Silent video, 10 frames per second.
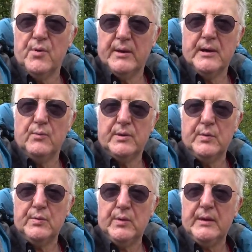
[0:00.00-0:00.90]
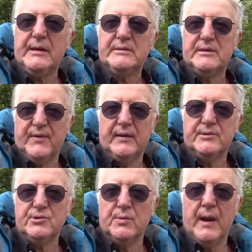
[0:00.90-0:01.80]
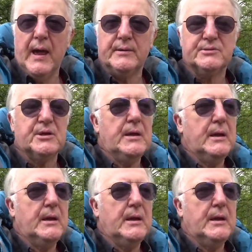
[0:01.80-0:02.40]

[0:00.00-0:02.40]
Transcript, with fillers: write down what they were doing in case they fell into German hands.